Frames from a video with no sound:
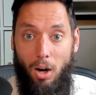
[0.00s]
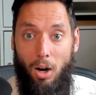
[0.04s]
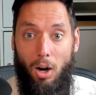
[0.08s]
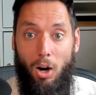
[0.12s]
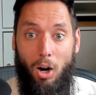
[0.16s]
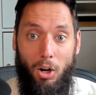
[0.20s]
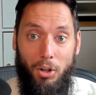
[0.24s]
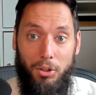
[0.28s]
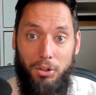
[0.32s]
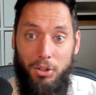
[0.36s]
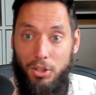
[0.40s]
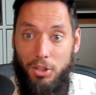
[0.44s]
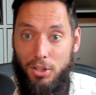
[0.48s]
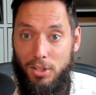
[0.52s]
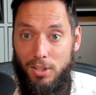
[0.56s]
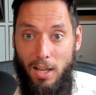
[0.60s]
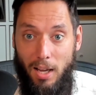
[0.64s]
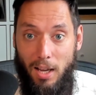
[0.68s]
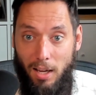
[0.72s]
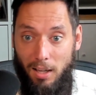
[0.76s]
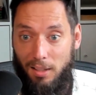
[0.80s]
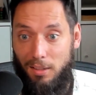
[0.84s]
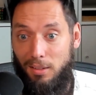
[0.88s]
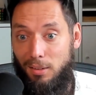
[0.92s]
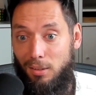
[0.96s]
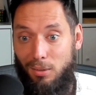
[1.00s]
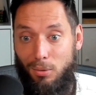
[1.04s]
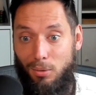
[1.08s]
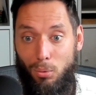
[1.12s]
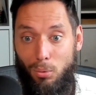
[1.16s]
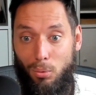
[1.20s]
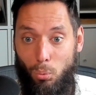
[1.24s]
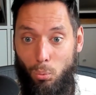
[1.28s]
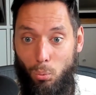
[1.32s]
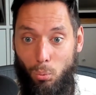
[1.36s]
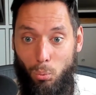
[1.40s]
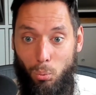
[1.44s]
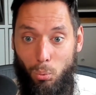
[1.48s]
understand
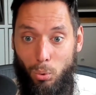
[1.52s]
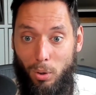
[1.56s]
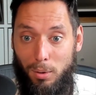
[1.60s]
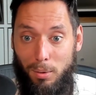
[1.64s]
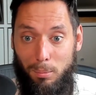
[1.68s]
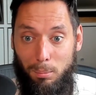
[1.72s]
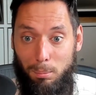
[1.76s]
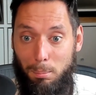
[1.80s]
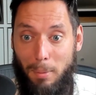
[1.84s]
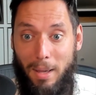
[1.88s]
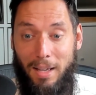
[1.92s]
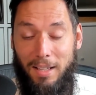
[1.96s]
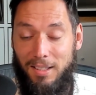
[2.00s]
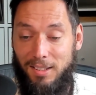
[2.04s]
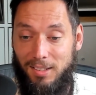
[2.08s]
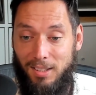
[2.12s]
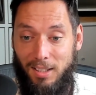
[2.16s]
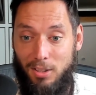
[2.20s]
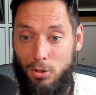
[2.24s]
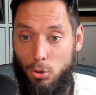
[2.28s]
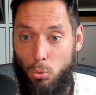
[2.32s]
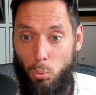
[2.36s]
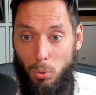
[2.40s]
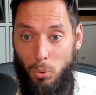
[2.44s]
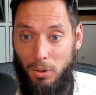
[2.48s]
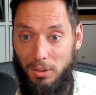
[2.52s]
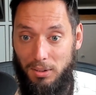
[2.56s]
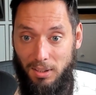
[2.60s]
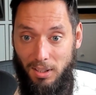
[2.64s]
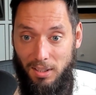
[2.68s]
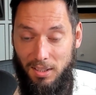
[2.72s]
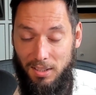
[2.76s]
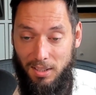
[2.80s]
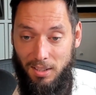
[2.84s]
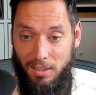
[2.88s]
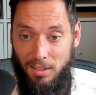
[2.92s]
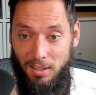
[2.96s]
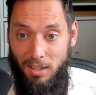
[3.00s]
what makes sense, what
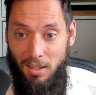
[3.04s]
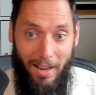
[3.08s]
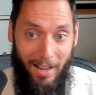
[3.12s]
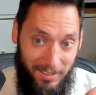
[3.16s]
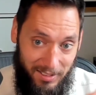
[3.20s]
doesn't,